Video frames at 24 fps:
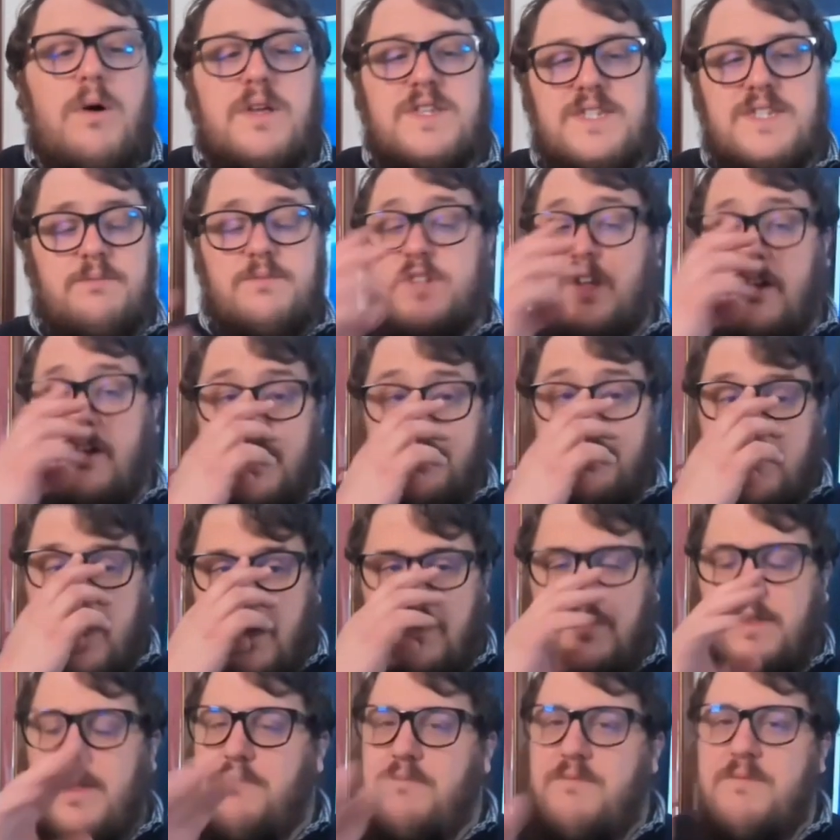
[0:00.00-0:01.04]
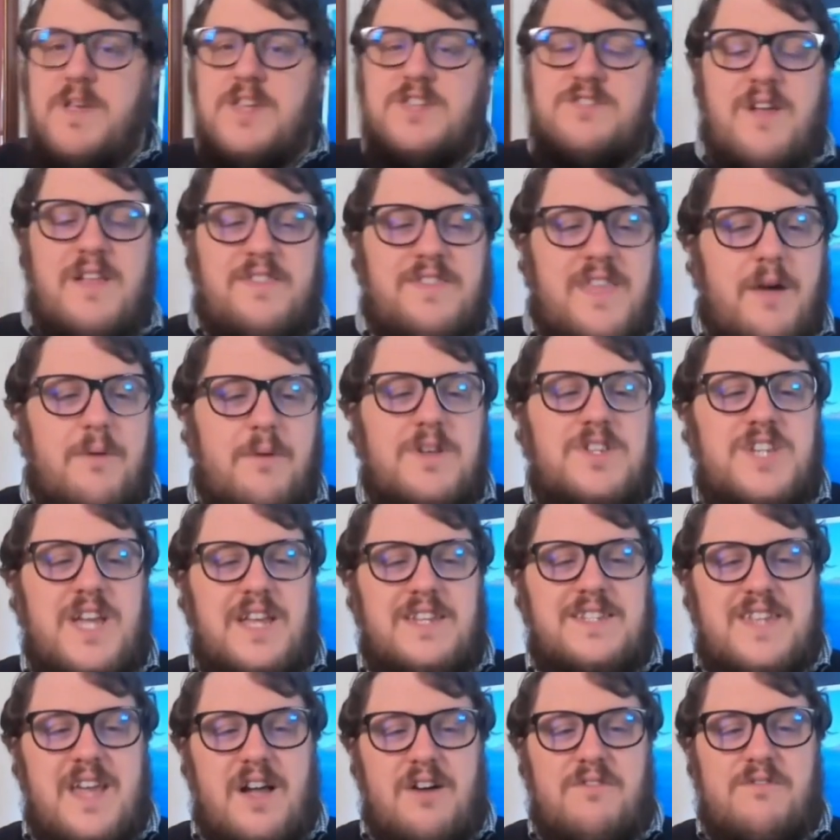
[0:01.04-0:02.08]
Sorry, I misread that one.
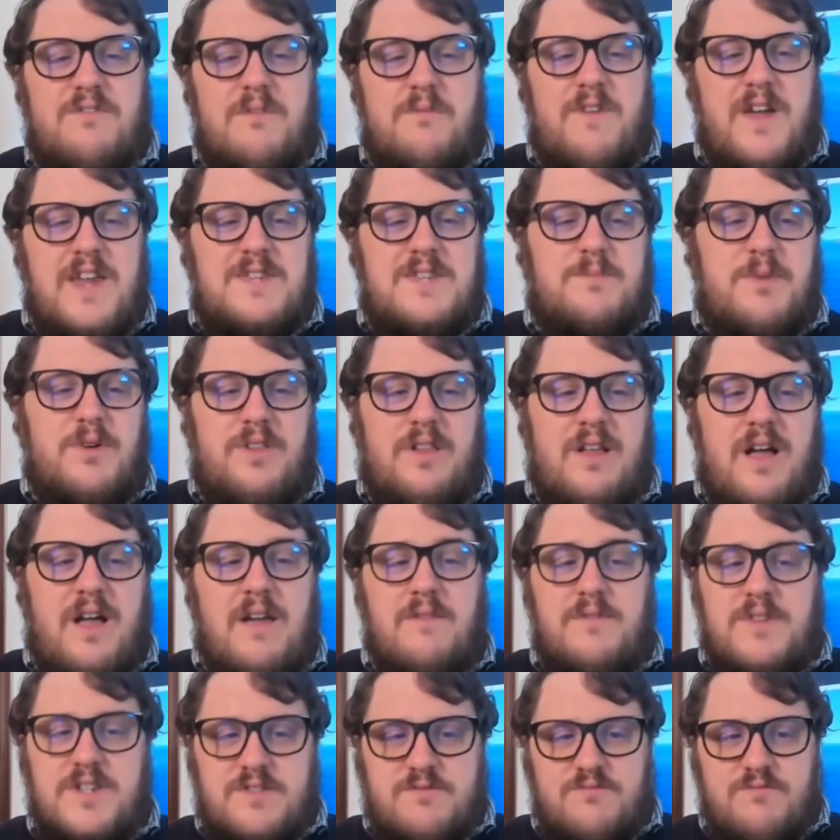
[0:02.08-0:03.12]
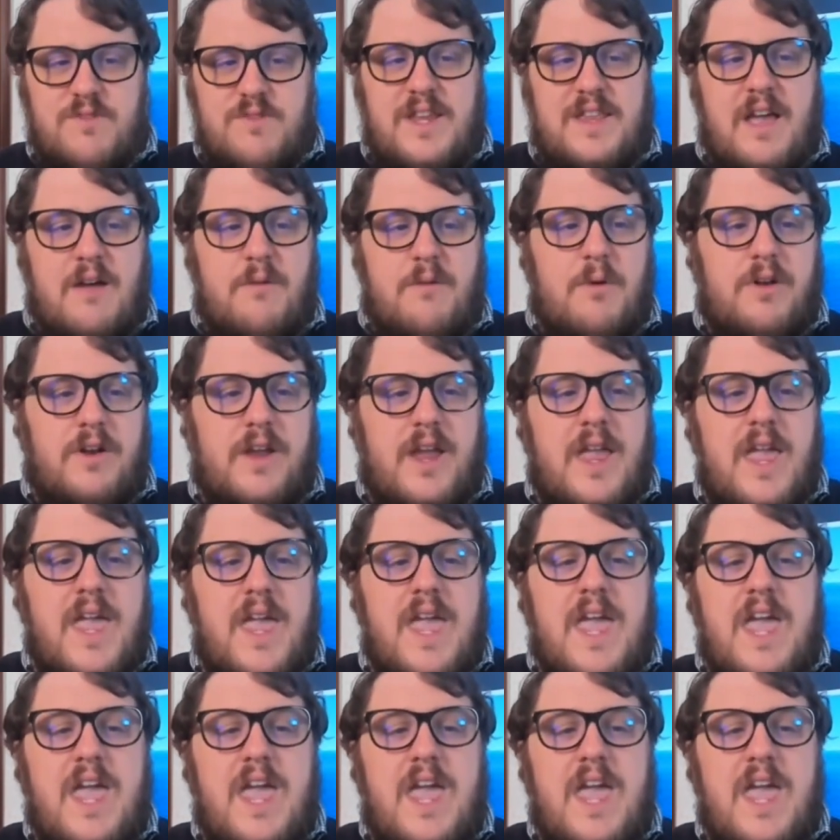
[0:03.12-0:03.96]
Chantel from Facebook Live, just read that one again.